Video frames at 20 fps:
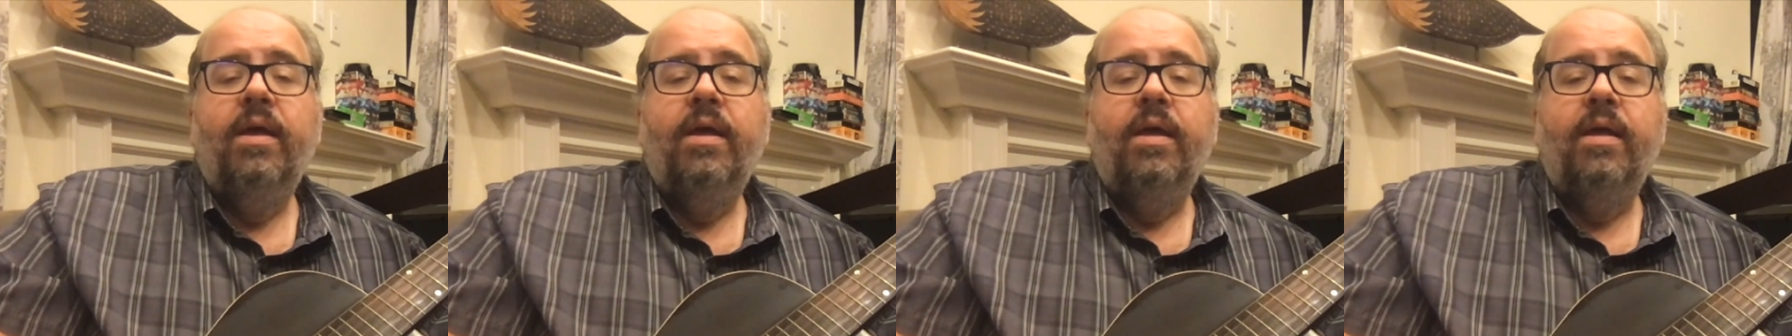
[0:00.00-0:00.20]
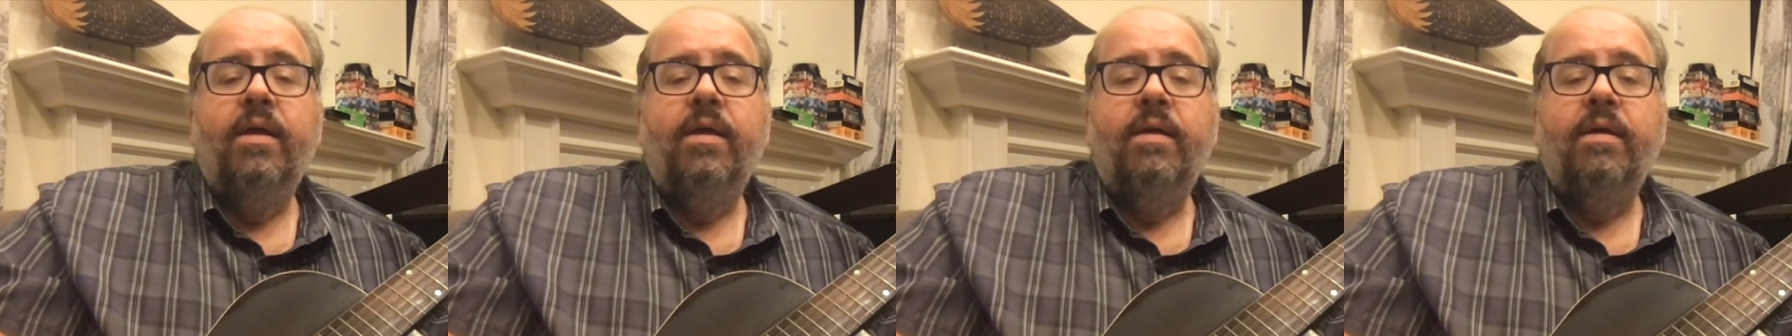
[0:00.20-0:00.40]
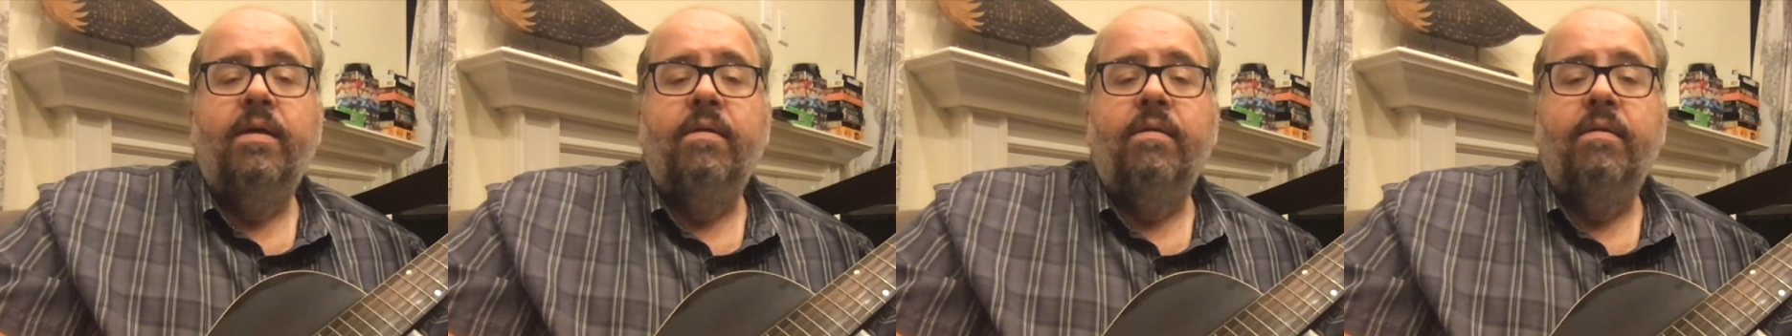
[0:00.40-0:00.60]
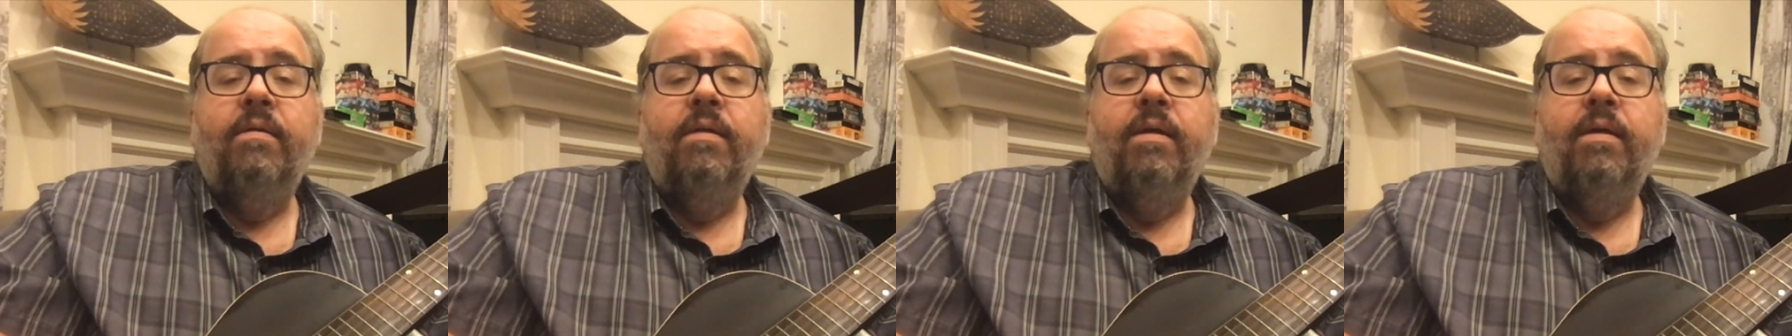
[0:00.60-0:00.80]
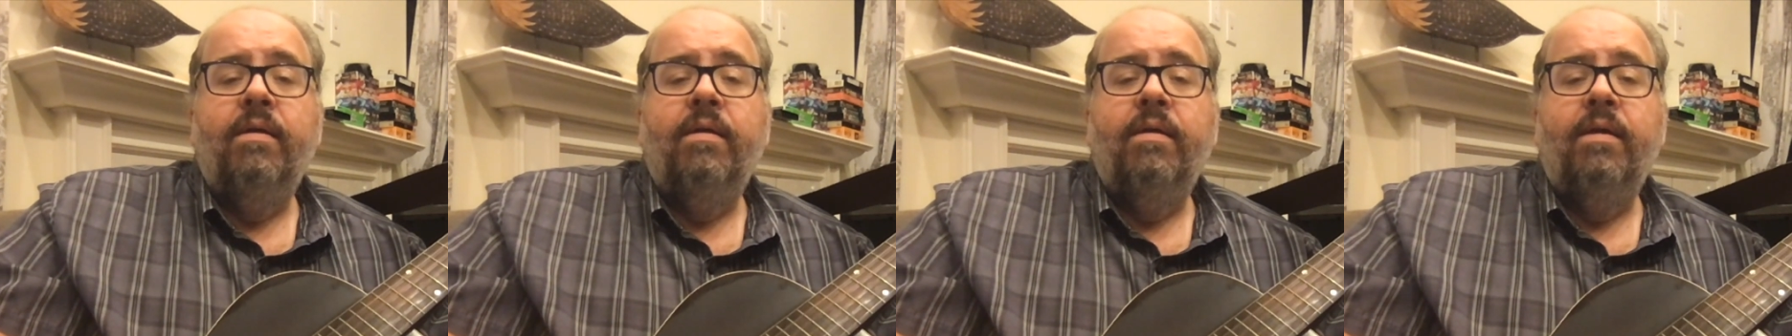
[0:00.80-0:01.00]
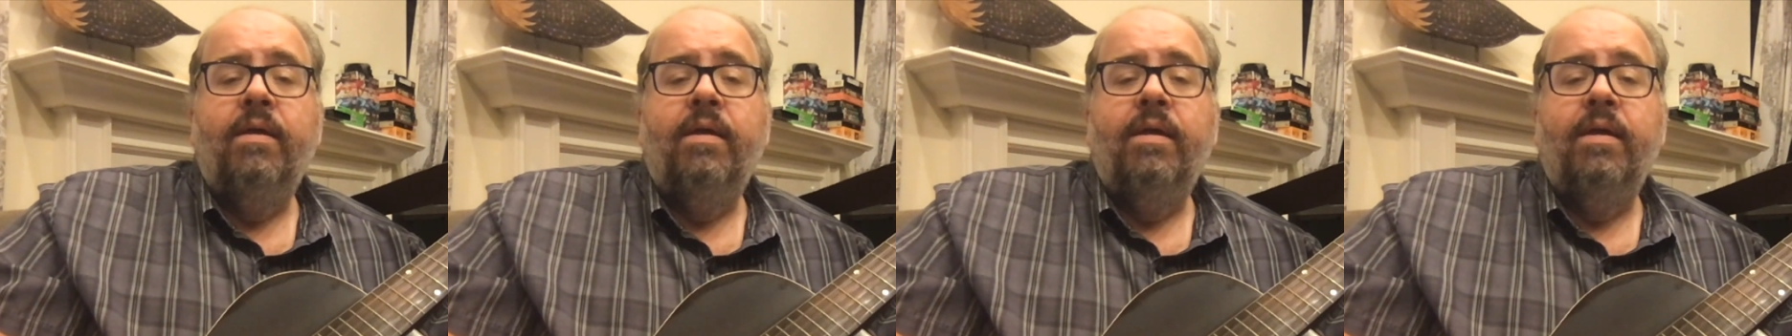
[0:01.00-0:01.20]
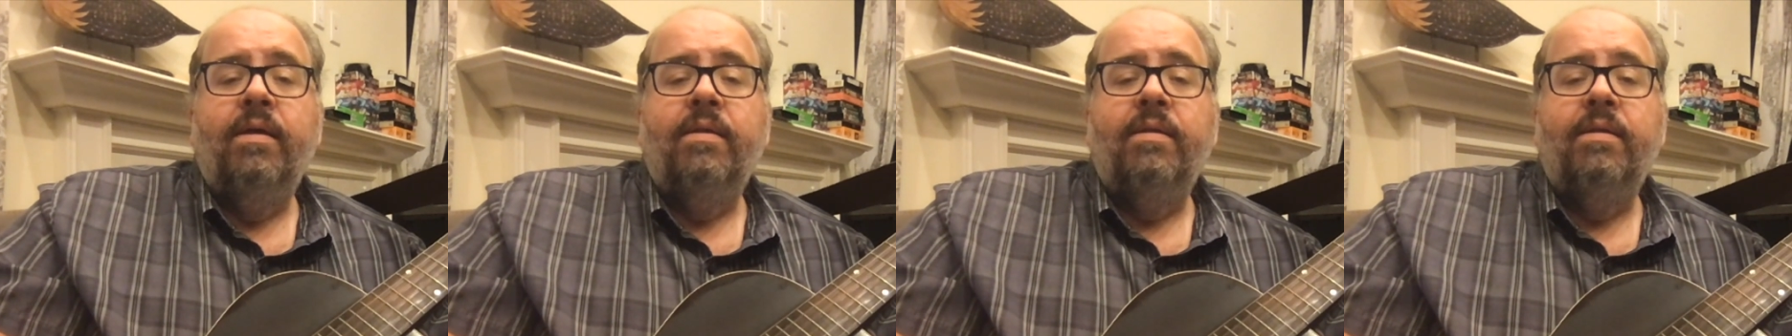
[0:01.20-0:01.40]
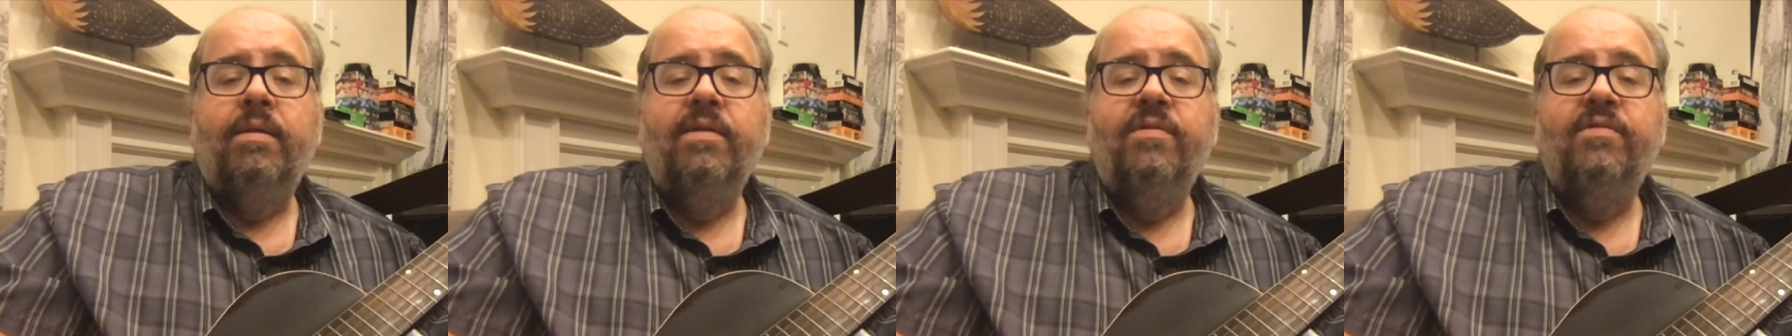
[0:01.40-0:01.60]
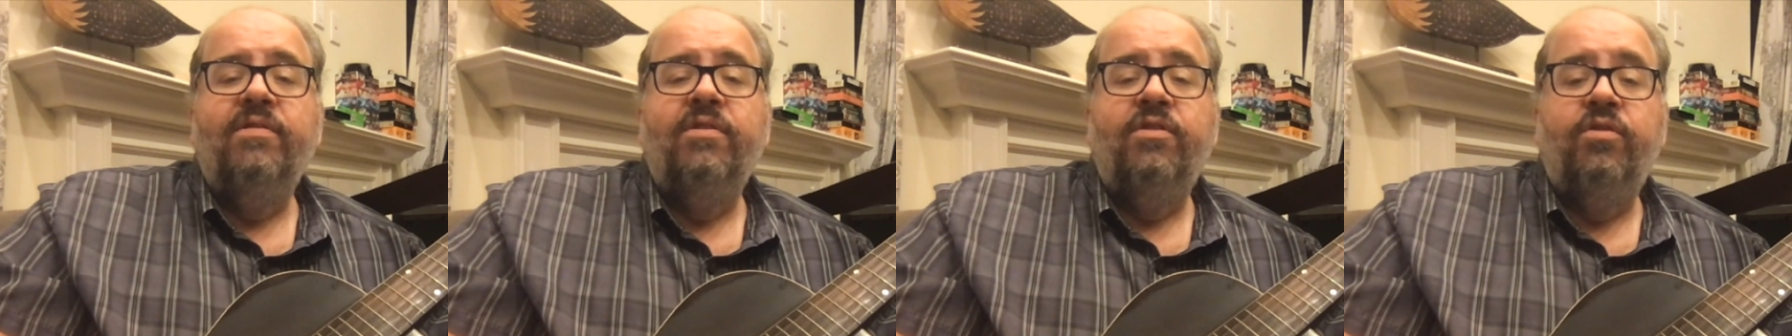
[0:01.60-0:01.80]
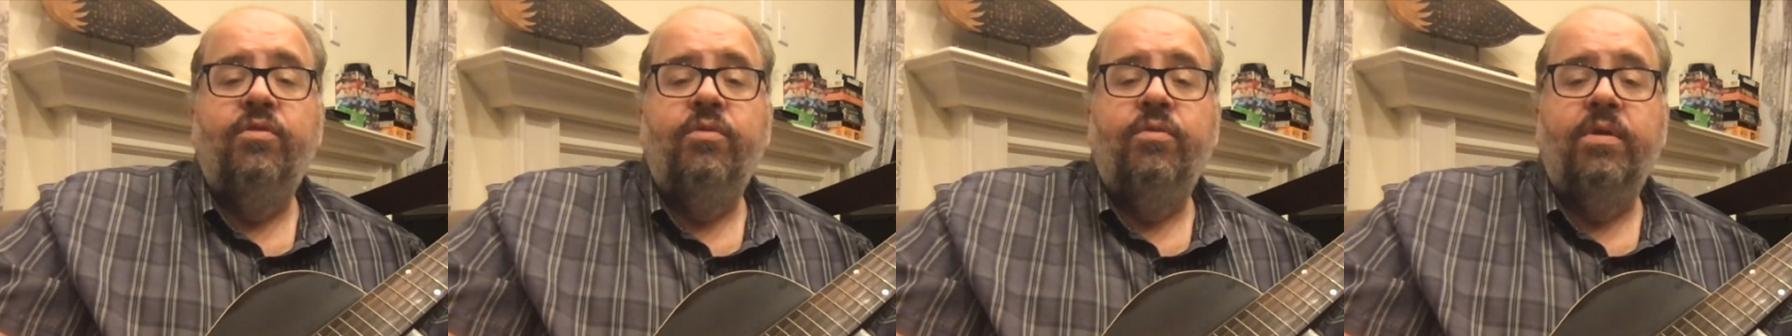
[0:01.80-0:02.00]
and listen
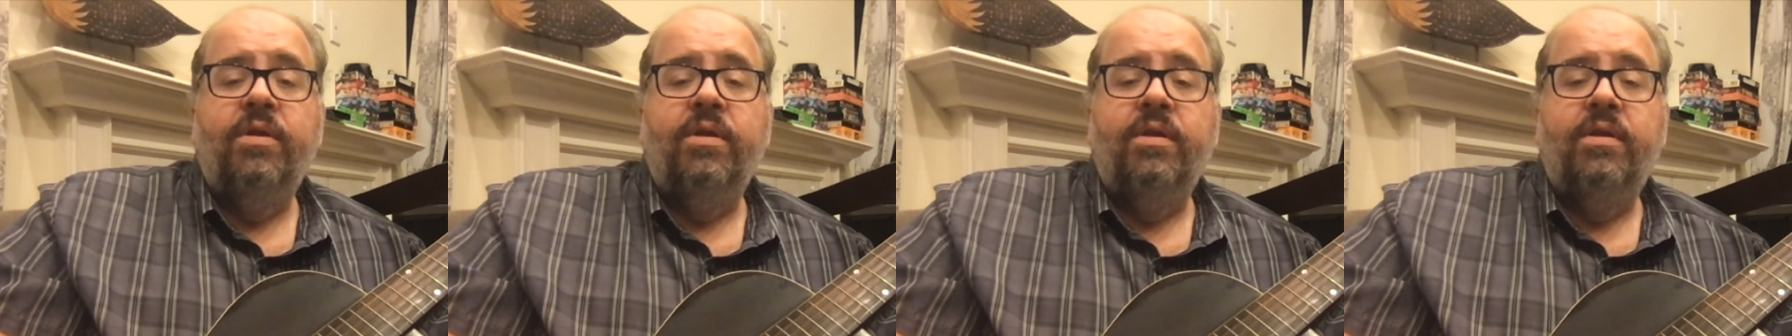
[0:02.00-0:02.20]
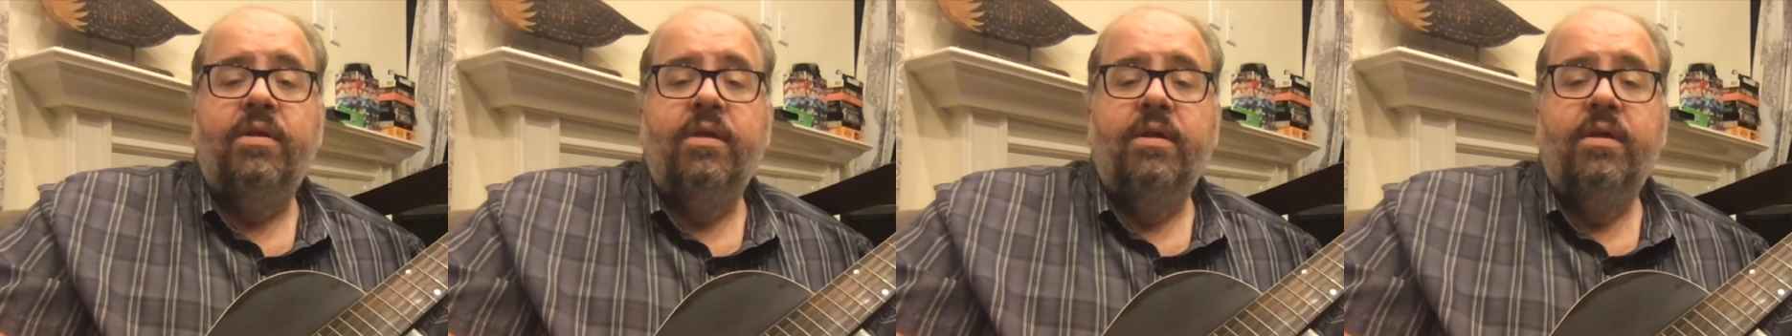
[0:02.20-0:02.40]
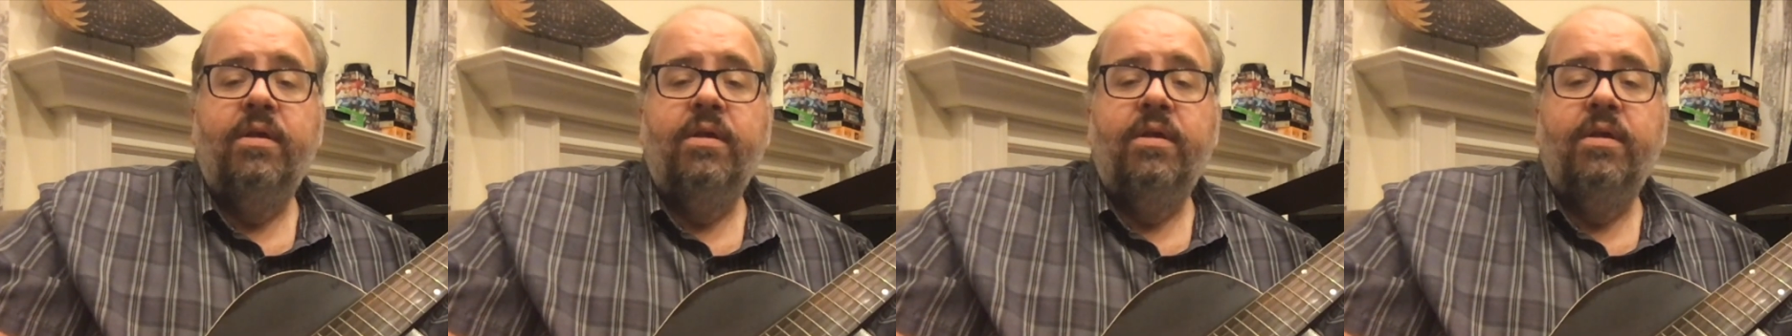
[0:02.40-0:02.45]
to it